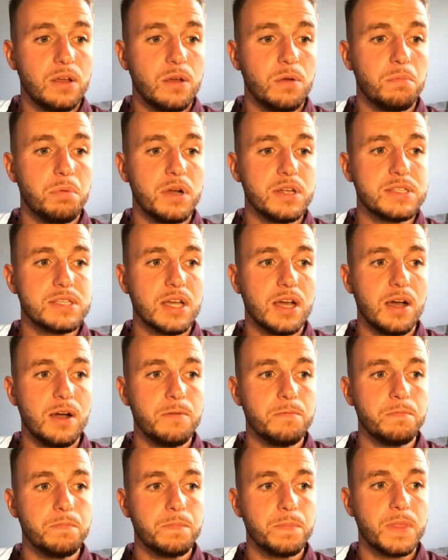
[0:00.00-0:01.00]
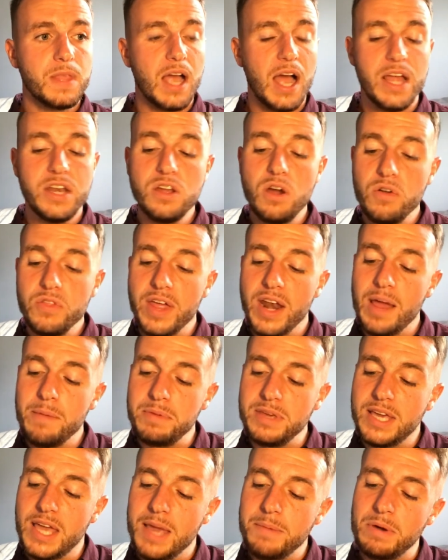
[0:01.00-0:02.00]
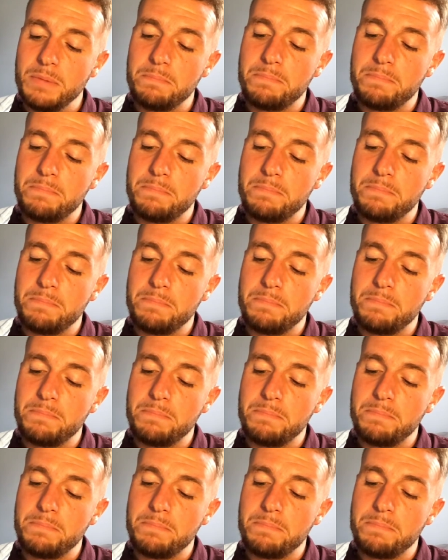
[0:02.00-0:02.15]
But I know that I became a